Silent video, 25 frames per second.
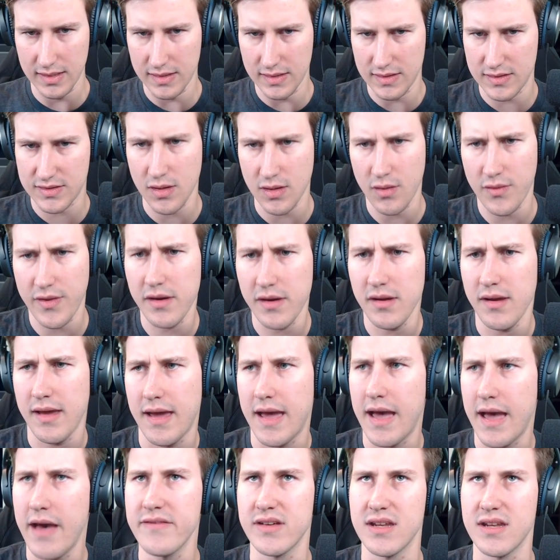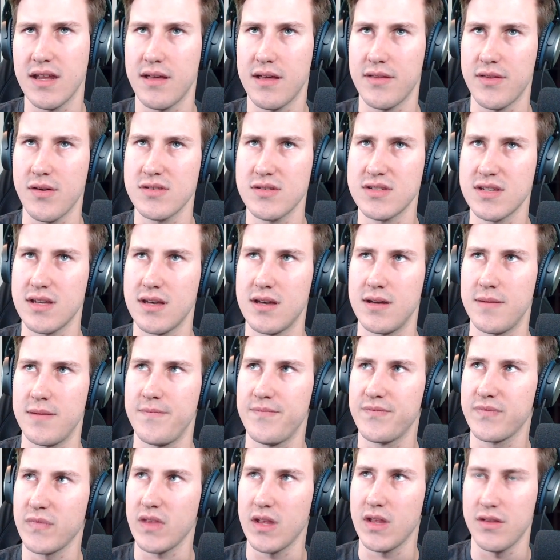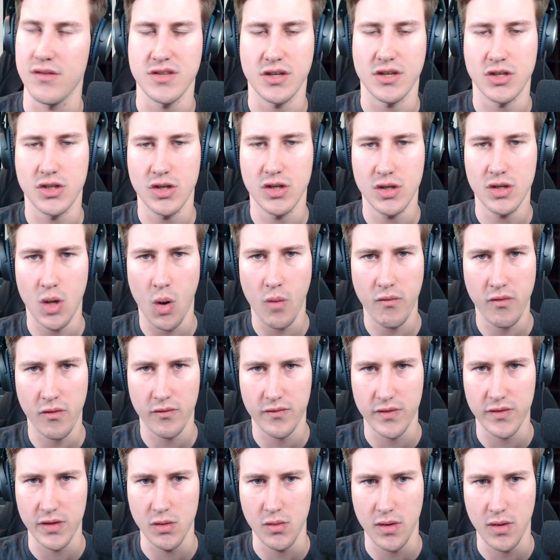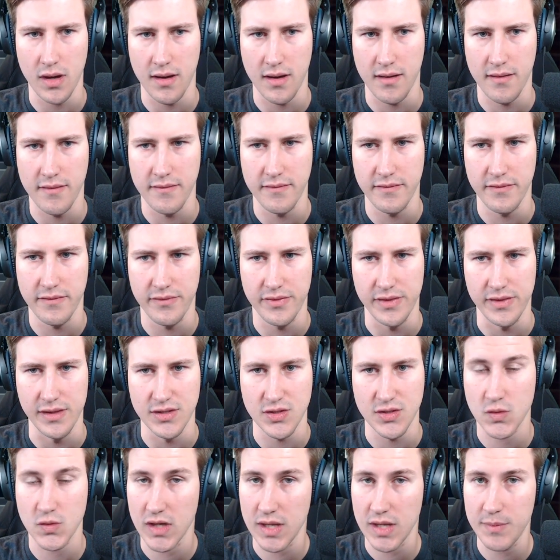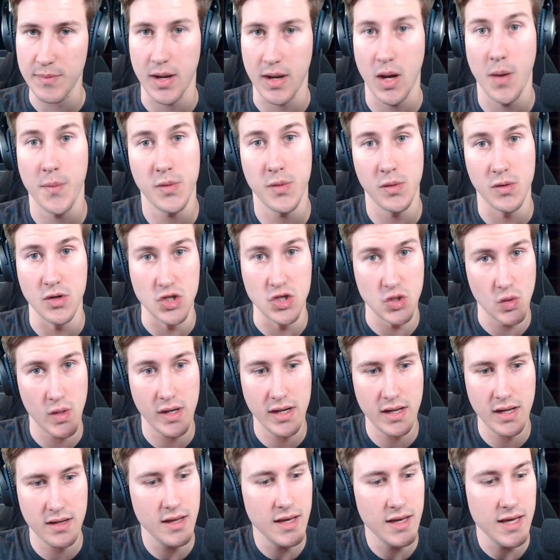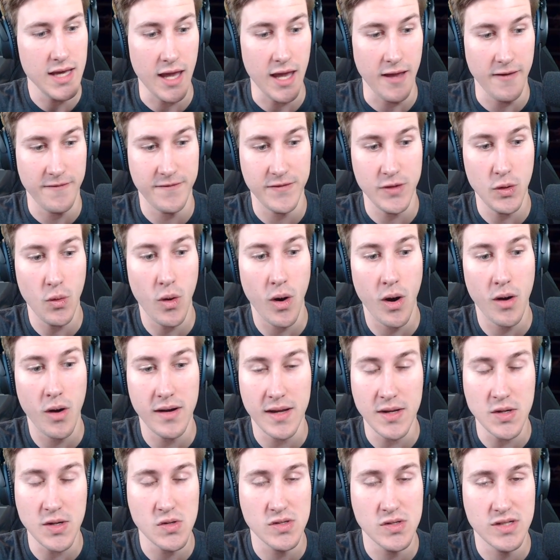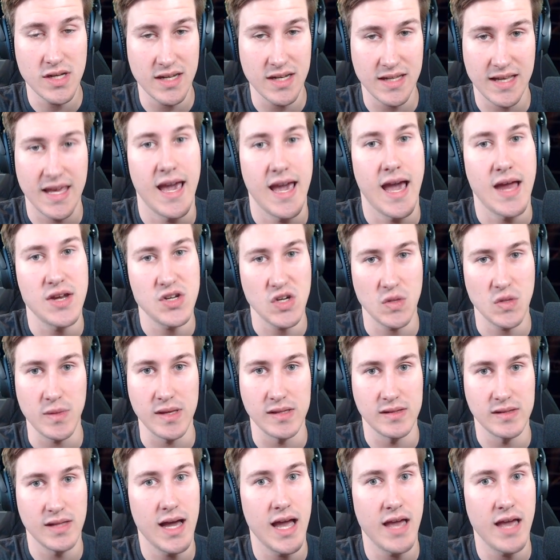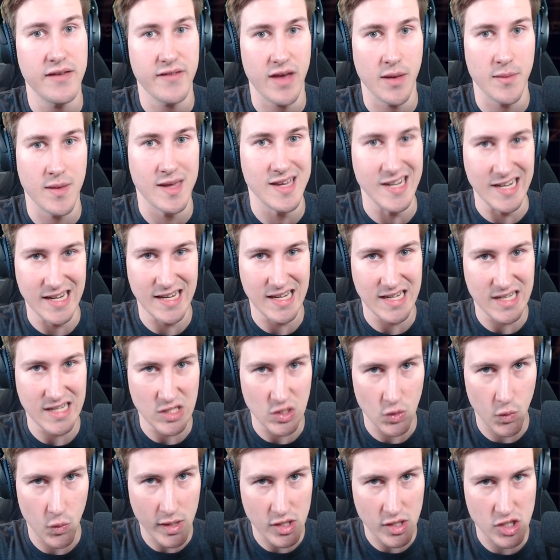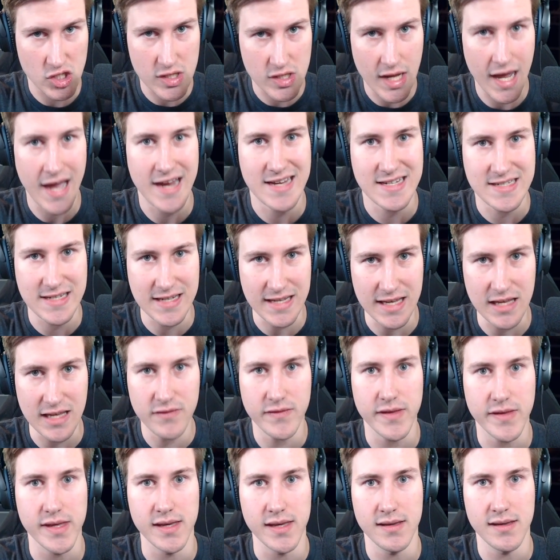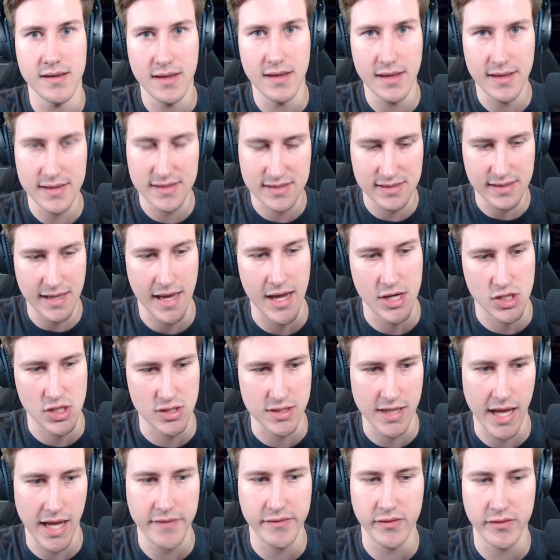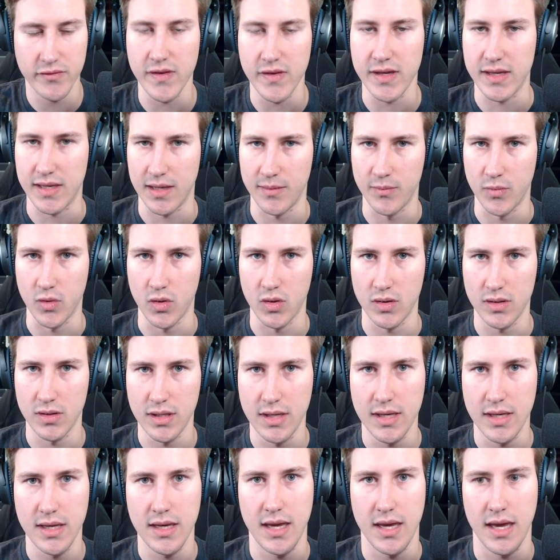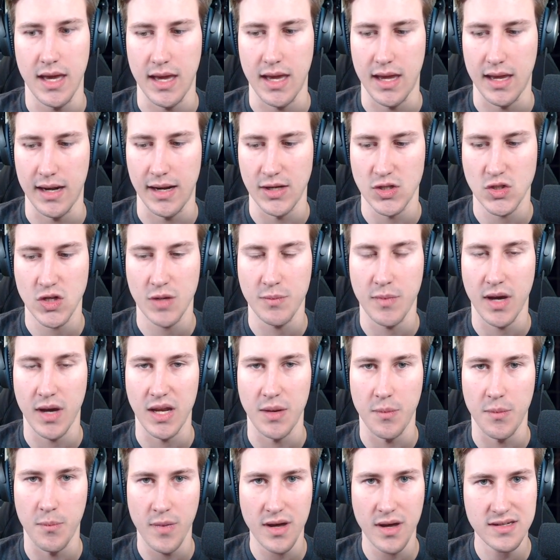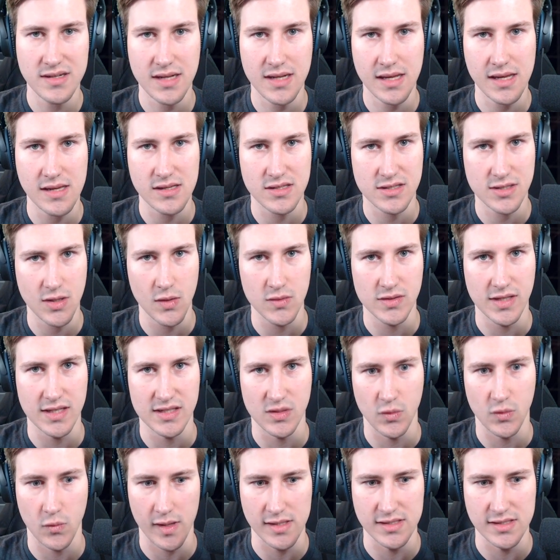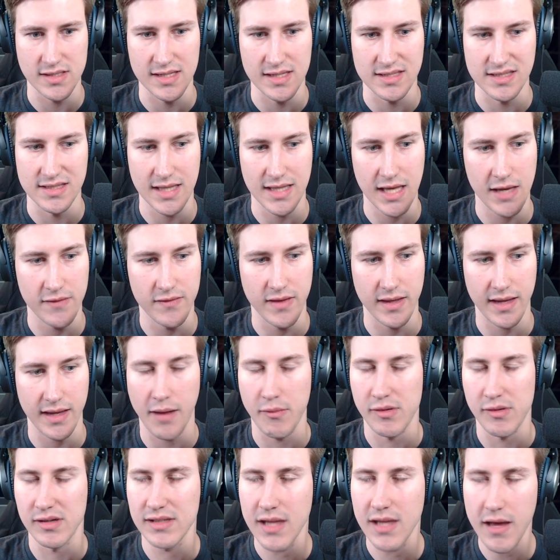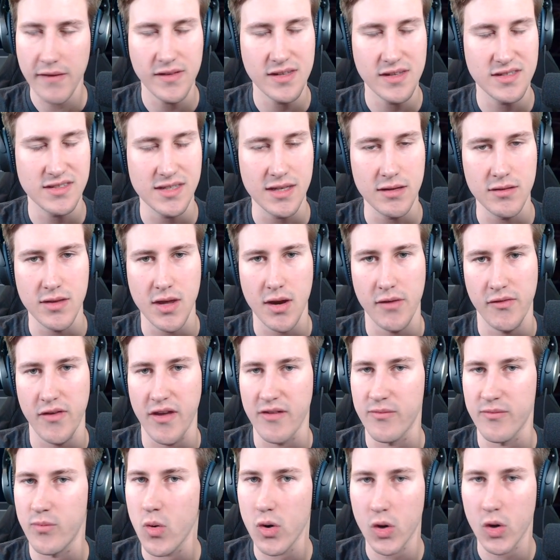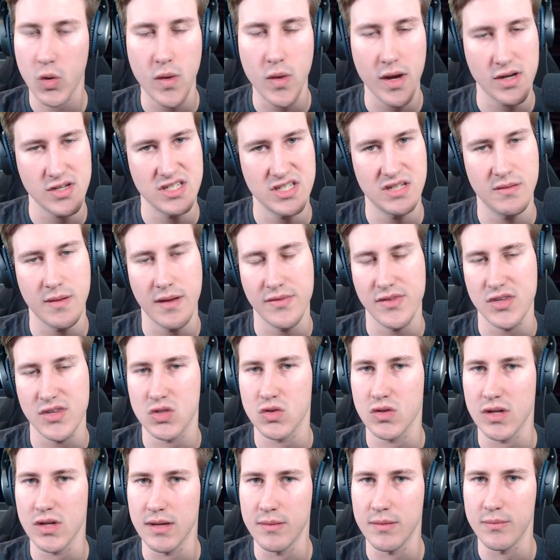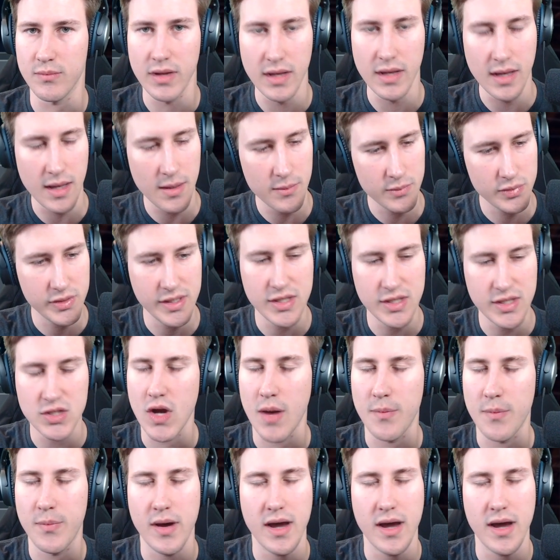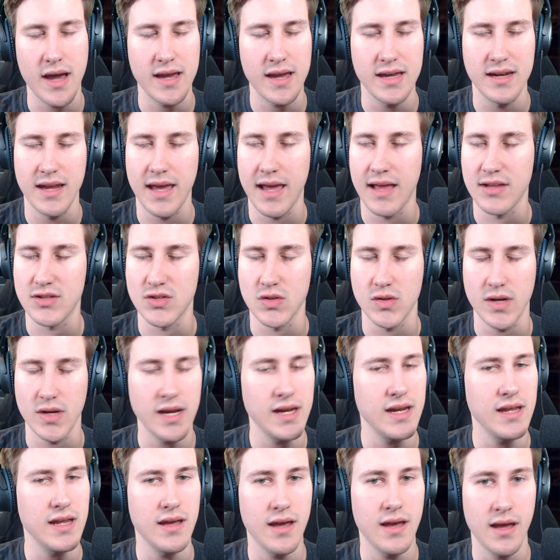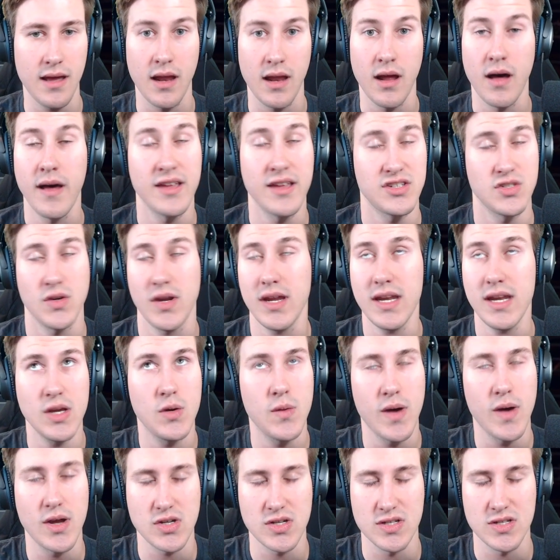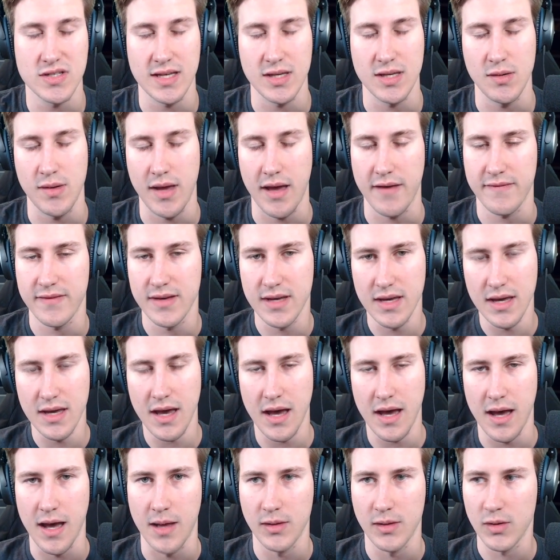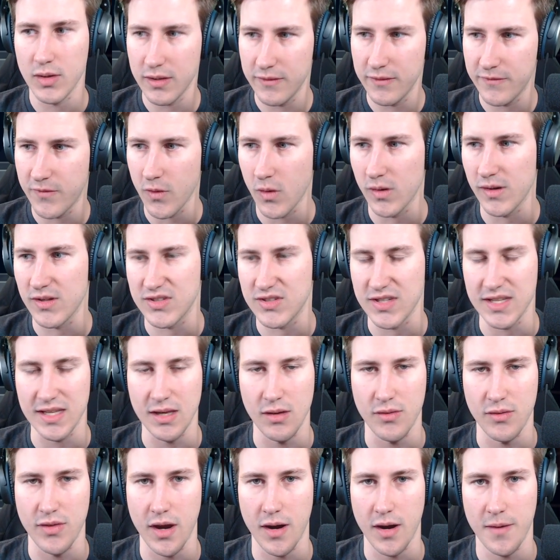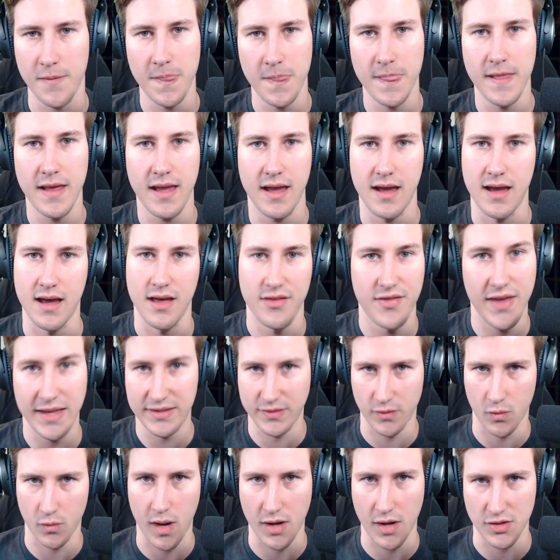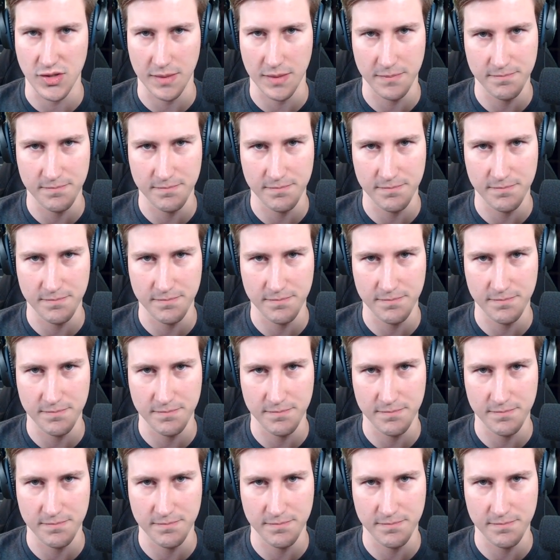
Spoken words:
So there you have it. There's a good overview of the stream. I hope you enjoyed it. If you are interested in catching me live, I'm at twitch.tv/DavidVKimble, and I stream on Mondays, Tuesdays, and Wednesdays in the evening. I would love to see you there. If you have more questions about the stream, please drop by and I'll answer any questions that you have. Looking forward to seeing you there. Thanks for watching.